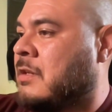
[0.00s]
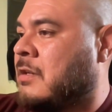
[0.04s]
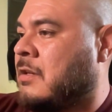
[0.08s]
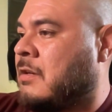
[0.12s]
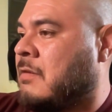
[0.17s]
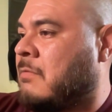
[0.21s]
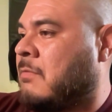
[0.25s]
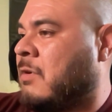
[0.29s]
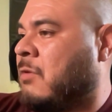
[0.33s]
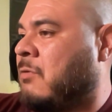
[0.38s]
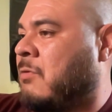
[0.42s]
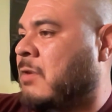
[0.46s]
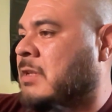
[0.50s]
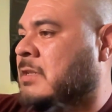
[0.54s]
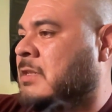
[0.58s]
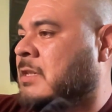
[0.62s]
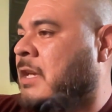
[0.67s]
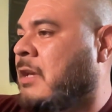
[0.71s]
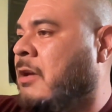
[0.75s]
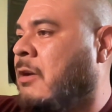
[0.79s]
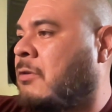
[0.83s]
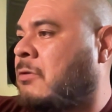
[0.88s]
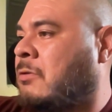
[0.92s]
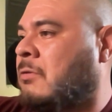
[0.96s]
But once they go
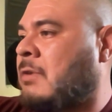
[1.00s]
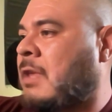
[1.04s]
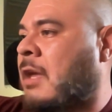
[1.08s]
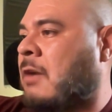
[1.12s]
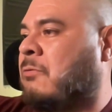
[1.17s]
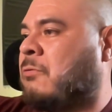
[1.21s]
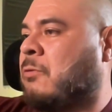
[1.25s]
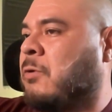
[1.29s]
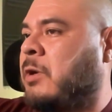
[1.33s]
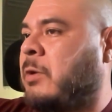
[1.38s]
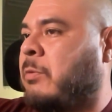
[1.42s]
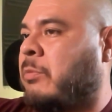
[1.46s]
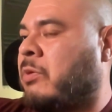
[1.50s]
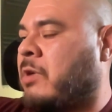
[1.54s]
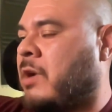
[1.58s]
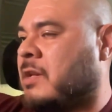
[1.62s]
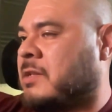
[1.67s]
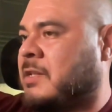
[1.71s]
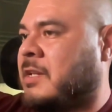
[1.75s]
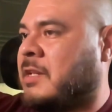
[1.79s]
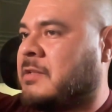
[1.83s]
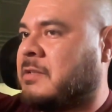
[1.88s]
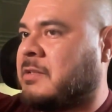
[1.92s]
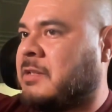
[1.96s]
through that rooting
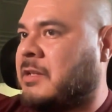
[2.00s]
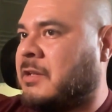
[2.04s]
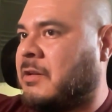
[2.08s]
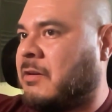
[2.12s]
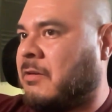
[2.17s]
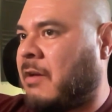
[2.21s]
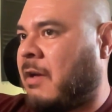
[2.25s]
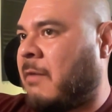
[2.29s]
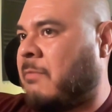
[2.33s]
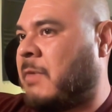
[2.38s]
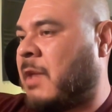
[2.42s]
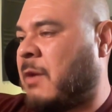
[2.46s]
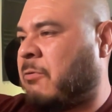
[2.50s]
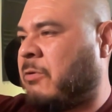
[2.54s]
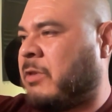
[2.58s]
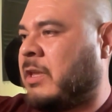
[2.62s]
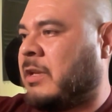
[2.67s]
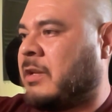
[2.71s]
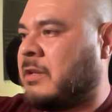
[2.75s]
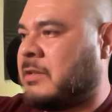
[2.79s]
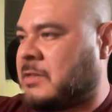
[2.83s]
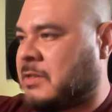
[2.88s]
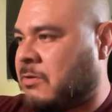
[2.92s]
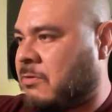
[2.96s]
process, I'm not really
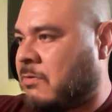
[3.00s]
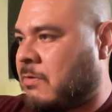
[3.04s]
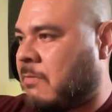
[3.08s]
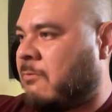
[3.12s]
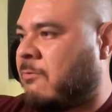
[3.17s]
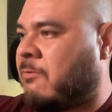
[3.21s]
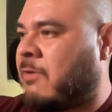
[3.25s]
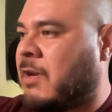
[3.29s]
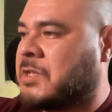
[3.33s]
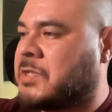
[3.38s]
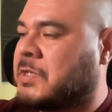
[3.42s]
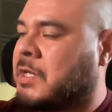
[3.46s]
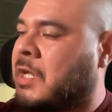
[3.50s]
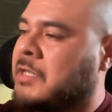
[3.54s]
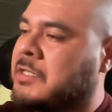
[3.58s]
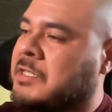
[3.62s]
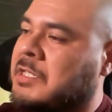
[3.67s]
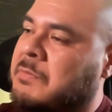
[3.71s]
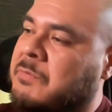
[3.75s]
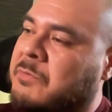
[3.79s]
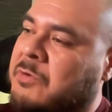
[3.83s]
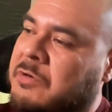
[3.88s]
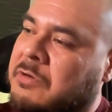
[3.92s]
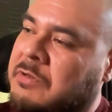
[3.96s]
considering them fresh cuts
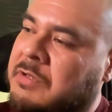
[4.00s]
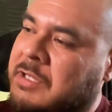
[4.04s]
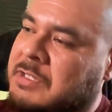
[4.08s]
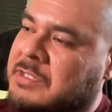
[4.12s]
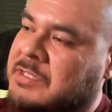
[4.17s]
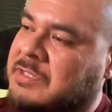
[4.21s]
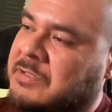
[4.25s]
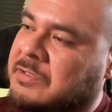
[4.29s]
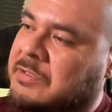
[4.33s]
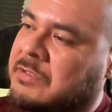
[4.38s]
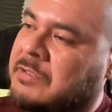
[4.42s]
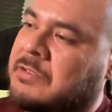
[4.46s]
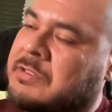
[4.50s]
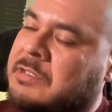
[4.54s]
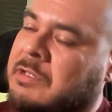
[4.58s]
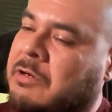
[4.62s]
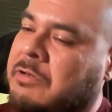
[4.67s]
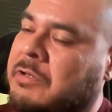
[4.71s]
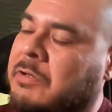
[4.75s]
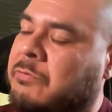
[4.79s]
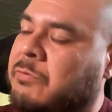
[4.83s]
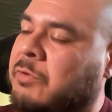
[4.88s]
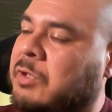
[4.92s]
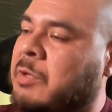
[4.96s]
anymore. That's starting the
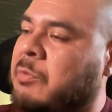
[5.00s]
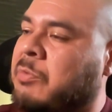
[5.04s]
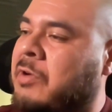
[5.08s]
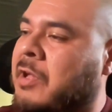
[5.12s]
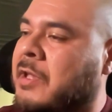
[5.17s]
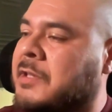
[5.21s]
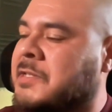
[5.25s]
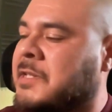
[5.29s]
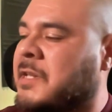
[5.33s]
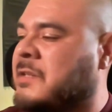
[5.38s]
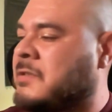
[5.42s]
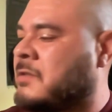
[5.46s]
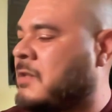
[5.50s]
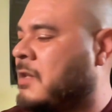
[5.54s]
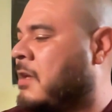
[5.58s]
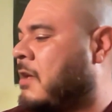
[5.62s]
rooting process.